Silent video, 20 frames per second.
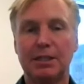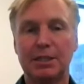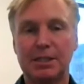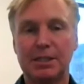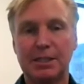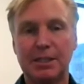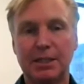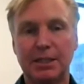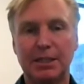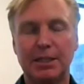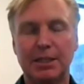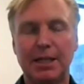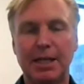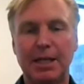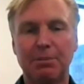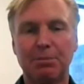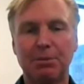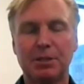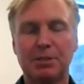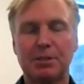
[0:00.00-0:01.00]
extended
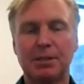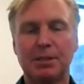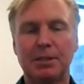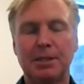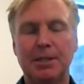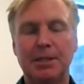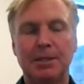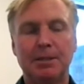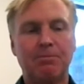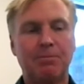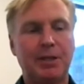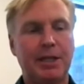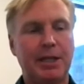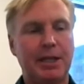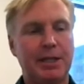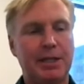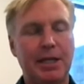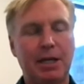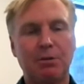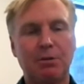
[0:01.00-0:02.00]
campus.
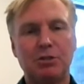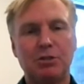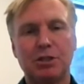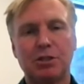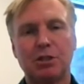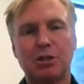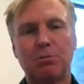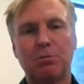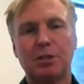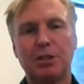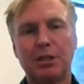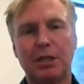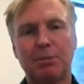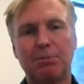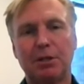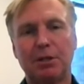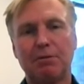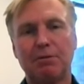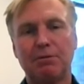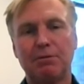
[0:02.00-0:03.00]
And now we've just opened up
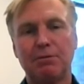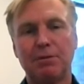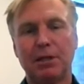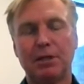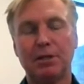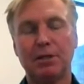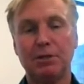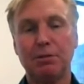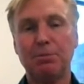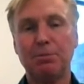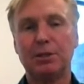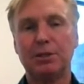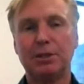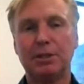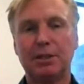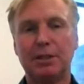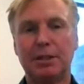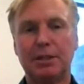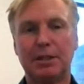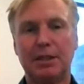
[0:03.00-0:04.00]
our new
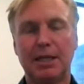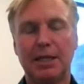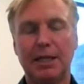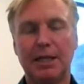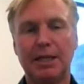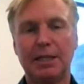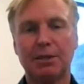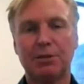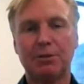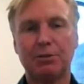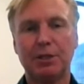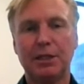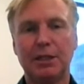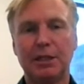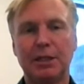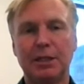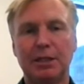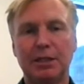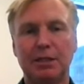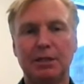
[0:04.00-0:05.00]
building in
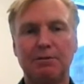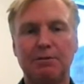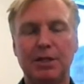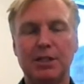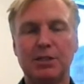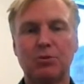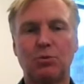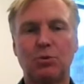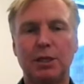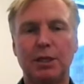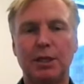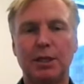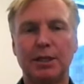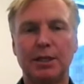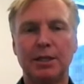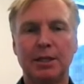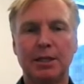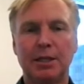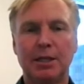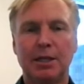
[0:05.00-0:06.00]
LA3, phase
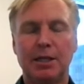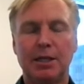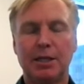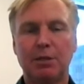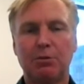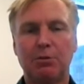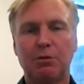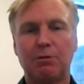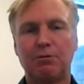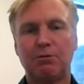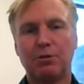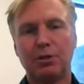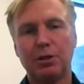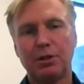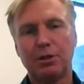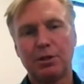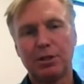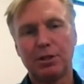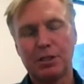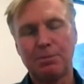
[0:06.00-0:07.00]
1, that will
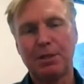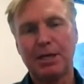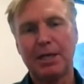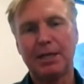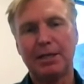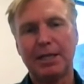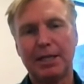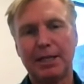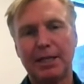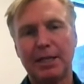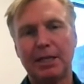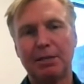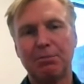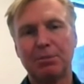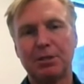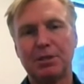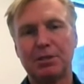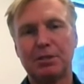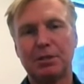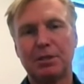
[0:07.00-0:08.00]
further expand that
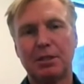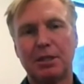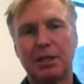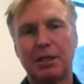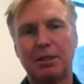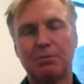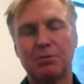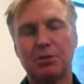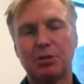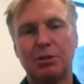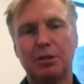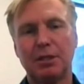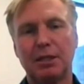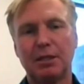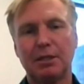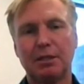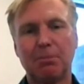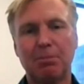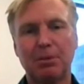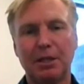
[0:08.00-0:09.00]
campus. So you
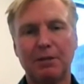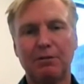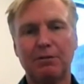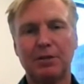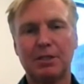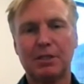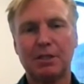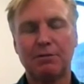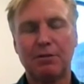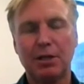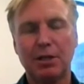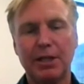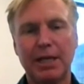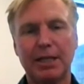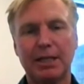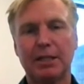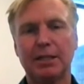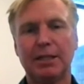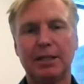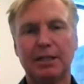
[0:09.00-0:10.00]
get the benefits of all that
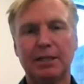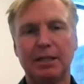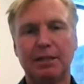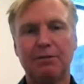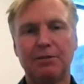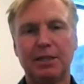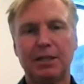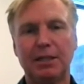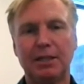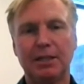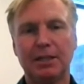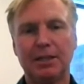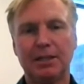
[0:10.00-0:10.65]
connectivity,